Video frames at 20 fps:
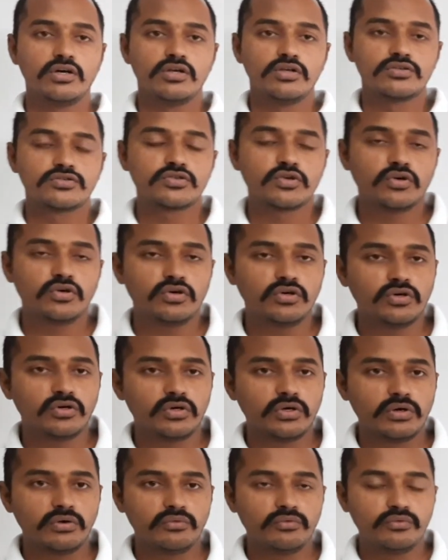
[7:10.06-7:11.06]

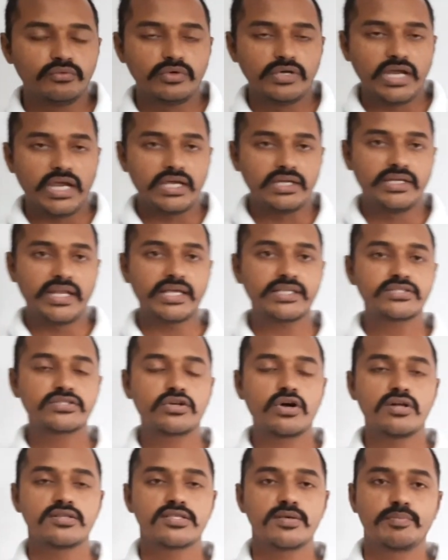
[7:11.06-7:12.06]
So next
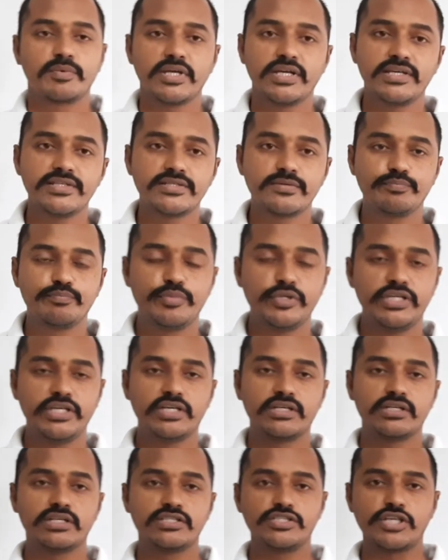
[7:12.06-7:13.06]
concept is
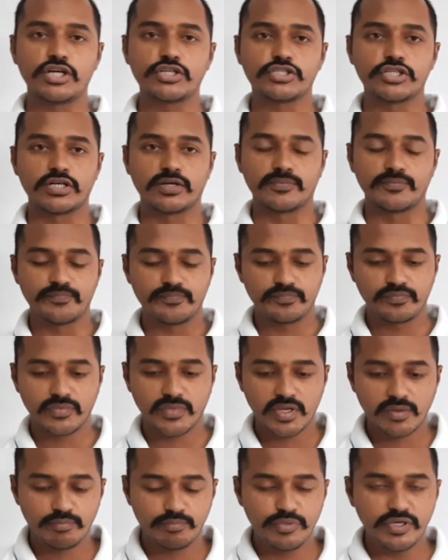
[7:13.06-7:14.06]
PN junction.
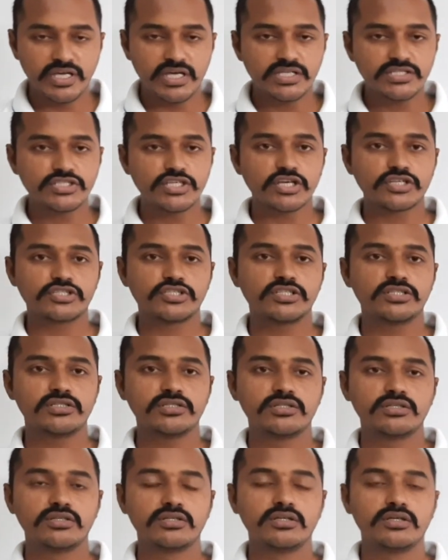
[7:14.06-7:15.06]
PN
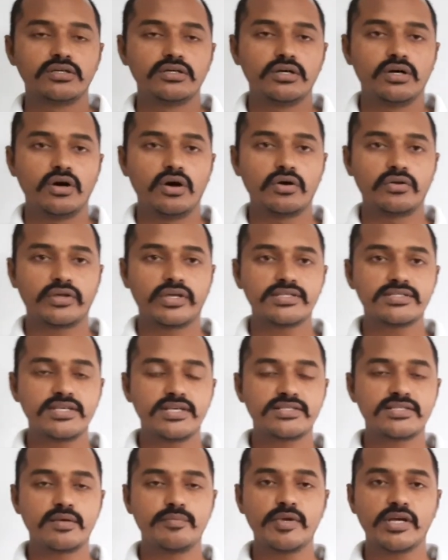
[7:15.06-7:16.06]
junction, or you can say
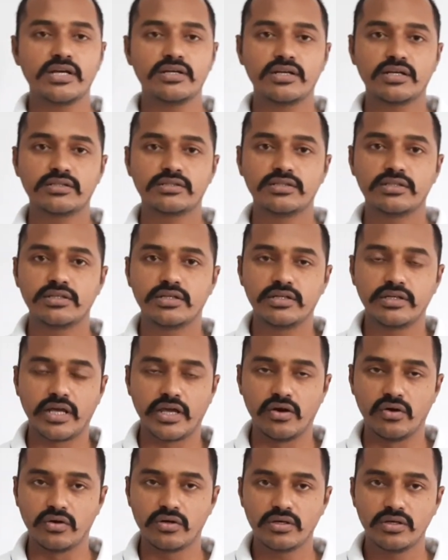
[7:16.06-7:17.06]
semiconductor
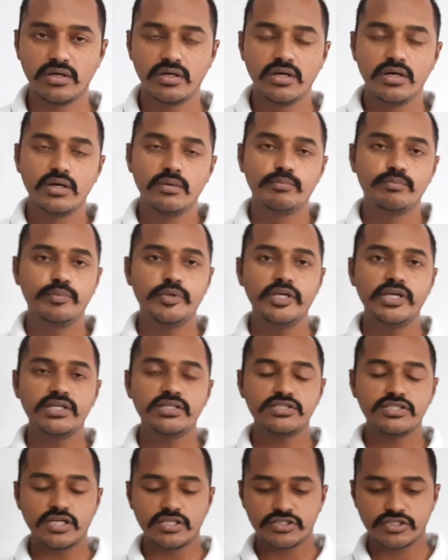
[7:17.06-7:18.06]
diode.
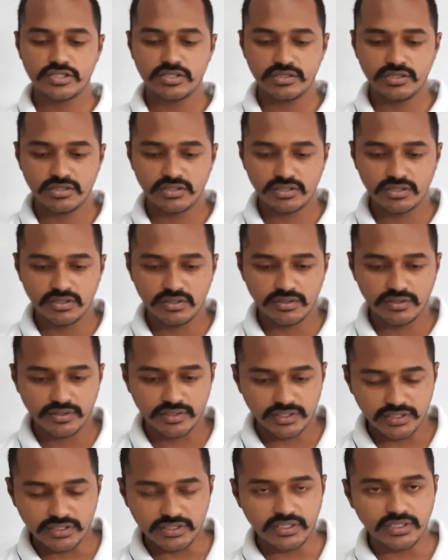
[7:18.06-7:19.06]
PN junction,
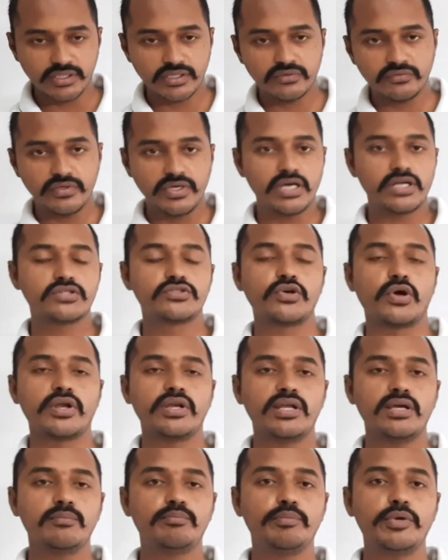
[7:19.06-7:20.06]
here we are
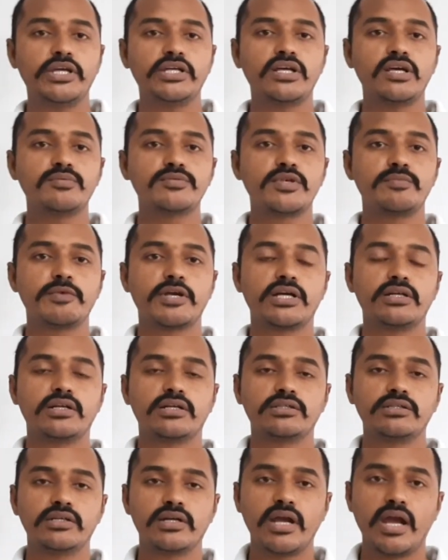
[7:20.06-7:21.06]
joining p-type
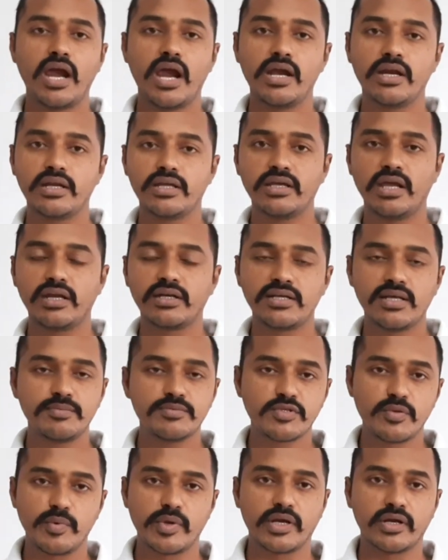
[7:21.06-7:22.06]
semiconductor and n-type
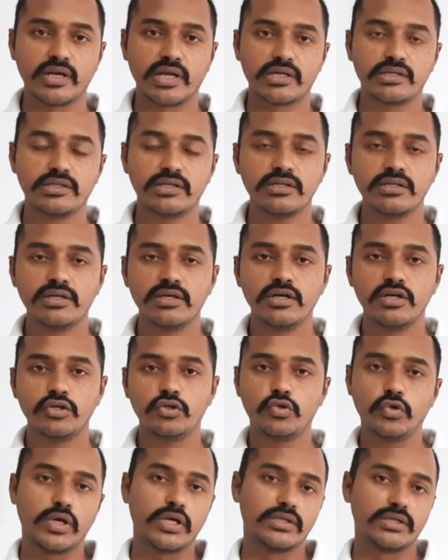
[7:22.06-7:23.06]
semiconductor
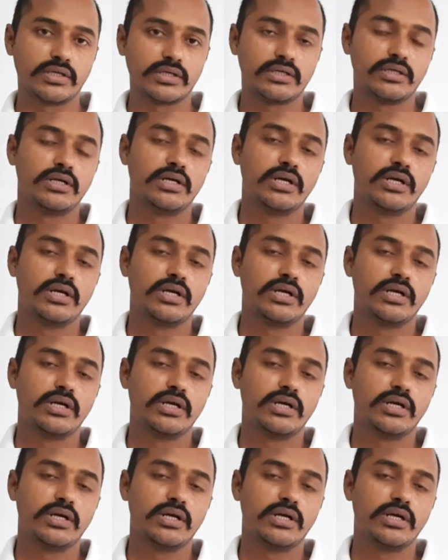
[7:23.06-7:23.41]
together,